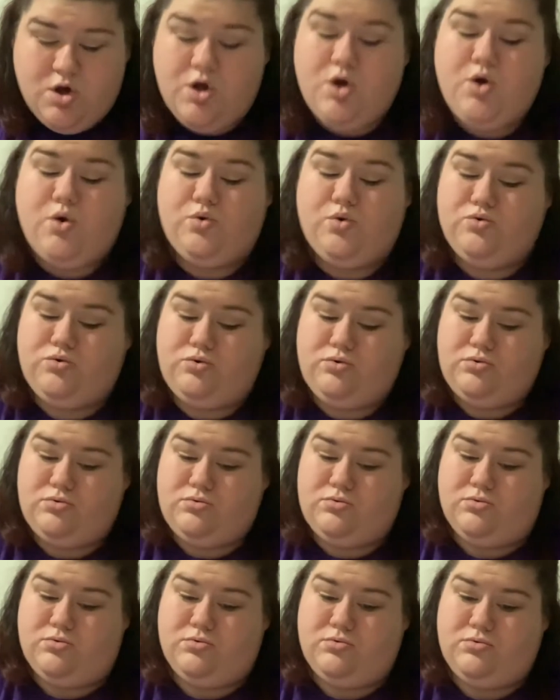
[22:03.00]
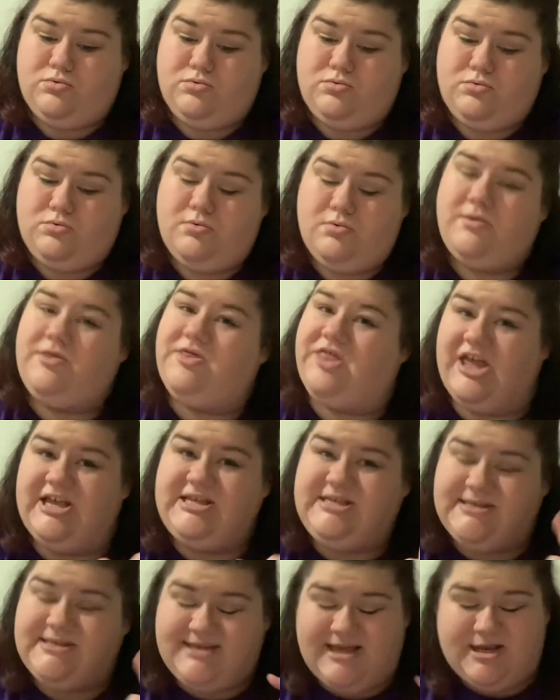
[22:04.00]
Ooh,
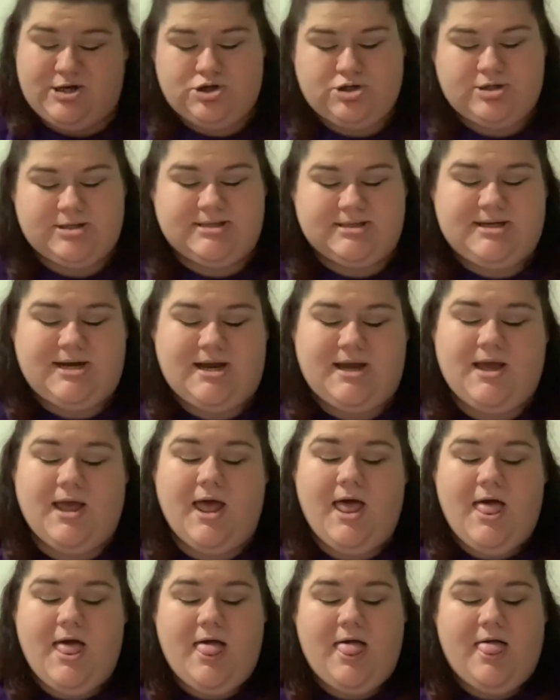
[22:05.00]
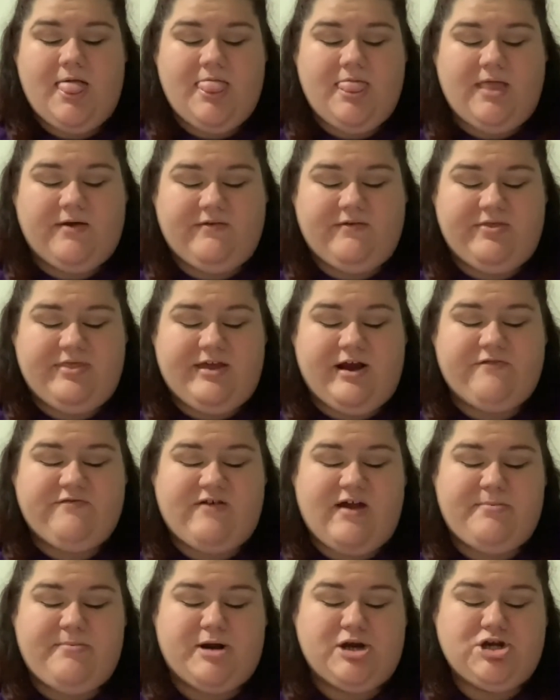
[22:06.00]
this is interesting. Their
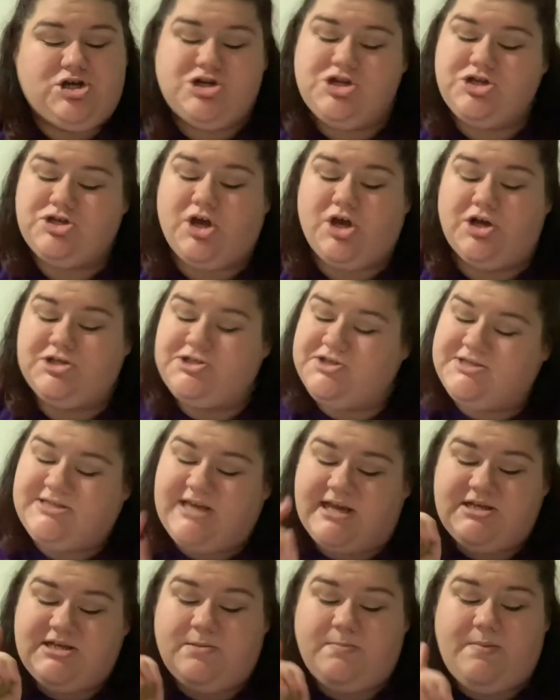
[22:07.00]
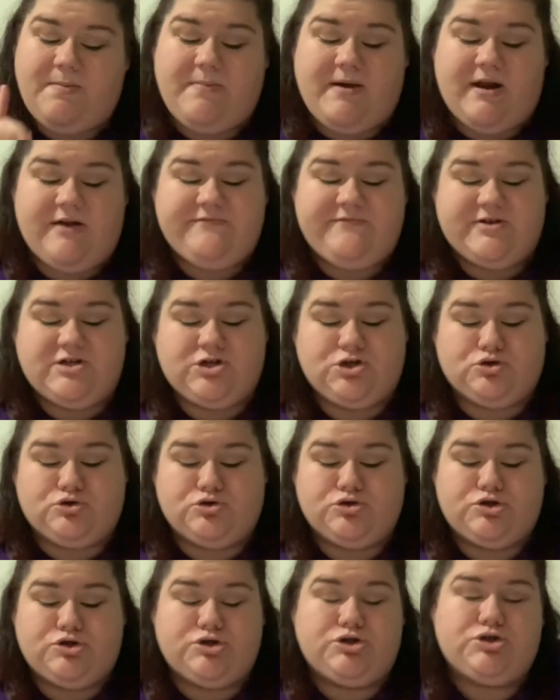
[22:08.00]
vibration is also said to be beneficial
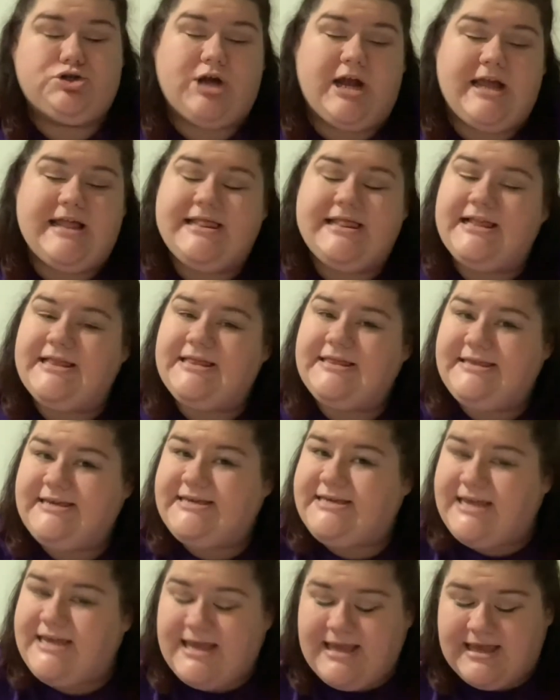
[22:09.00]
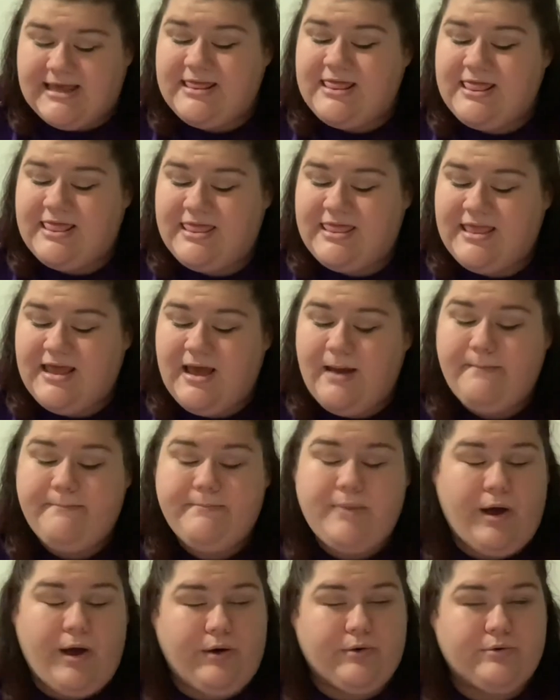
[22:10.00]
to strengthen teeth,
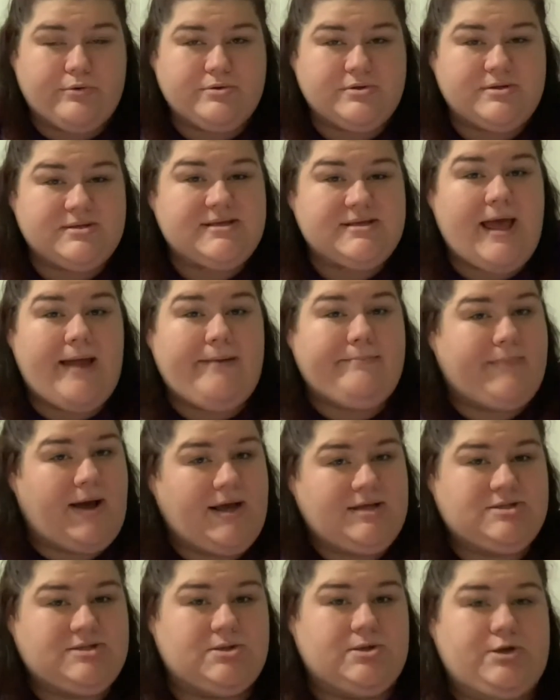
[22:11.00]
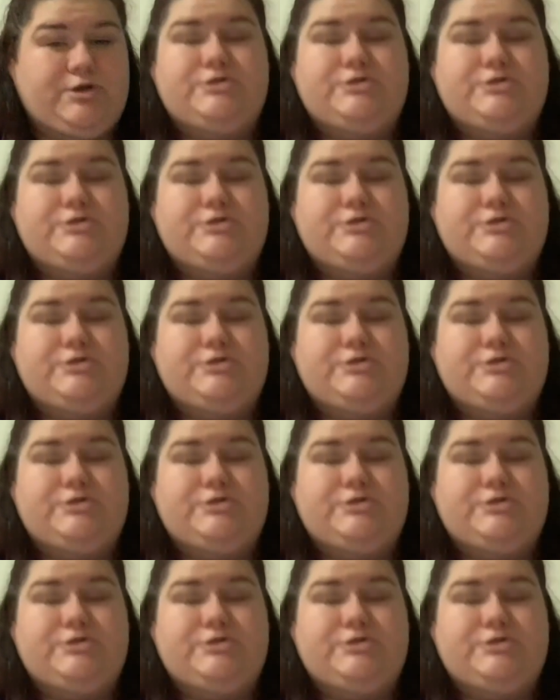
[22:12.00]
bones, and muscles.